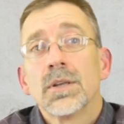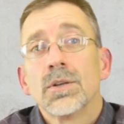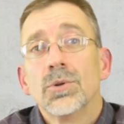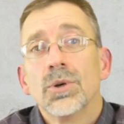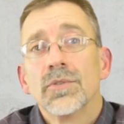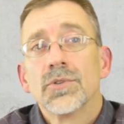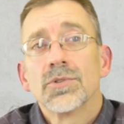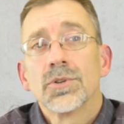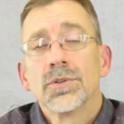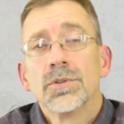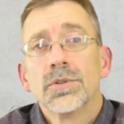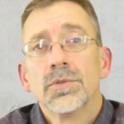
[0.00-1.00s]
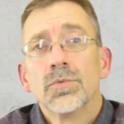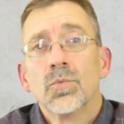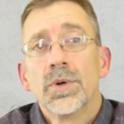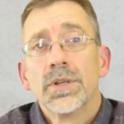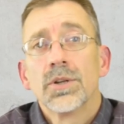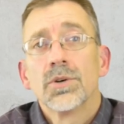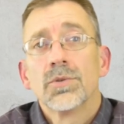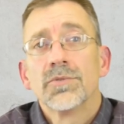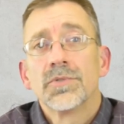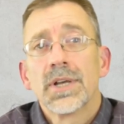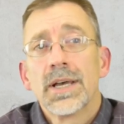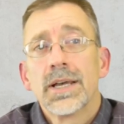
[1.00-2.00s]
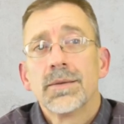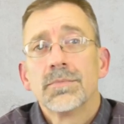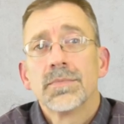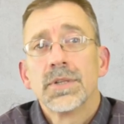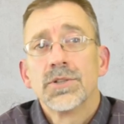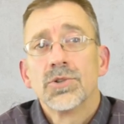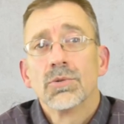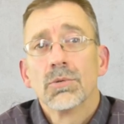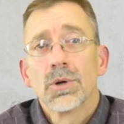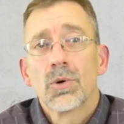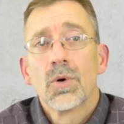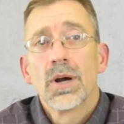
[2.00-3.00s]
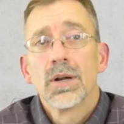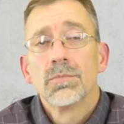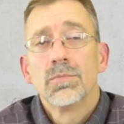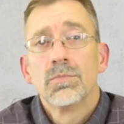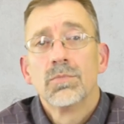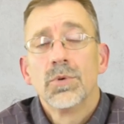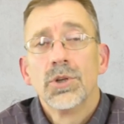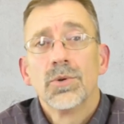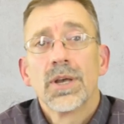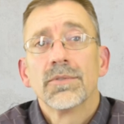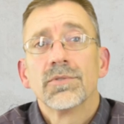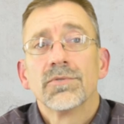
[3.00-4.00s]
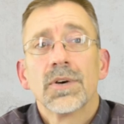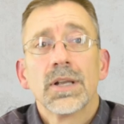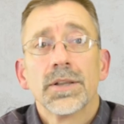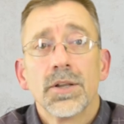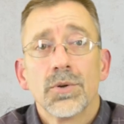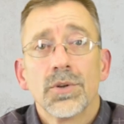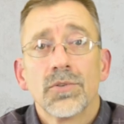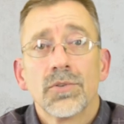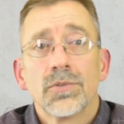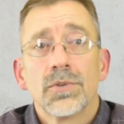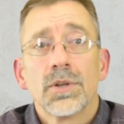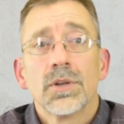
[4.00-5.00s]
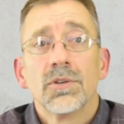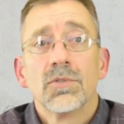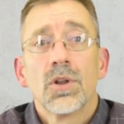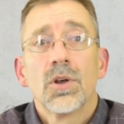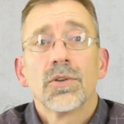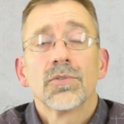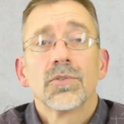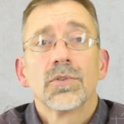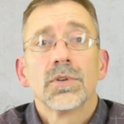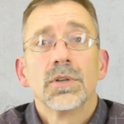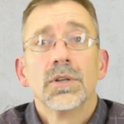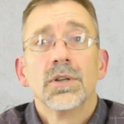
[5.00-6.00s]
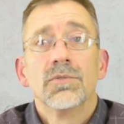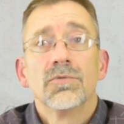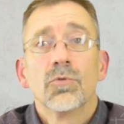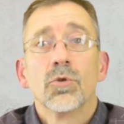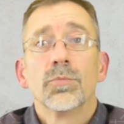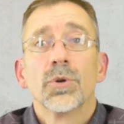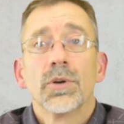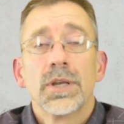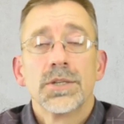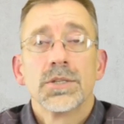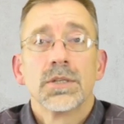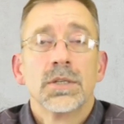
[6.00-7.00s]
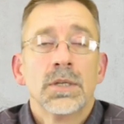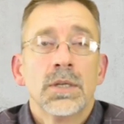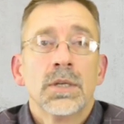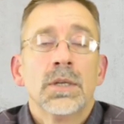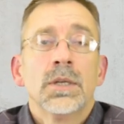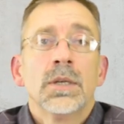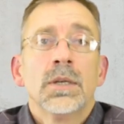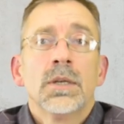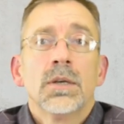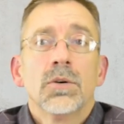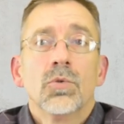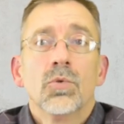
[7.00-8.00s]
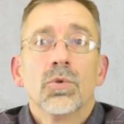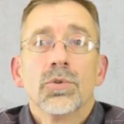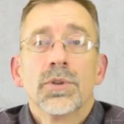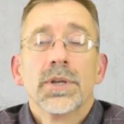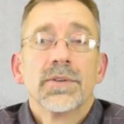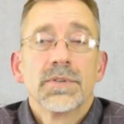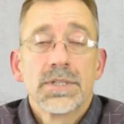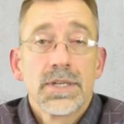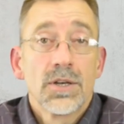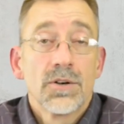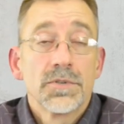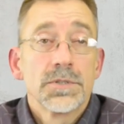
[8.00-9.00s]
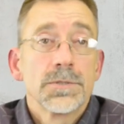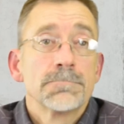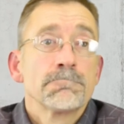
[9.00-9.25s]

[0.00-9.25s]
You have a certain window of time that you are required when you have to file a notice of loss and inform your agent or the FSA office.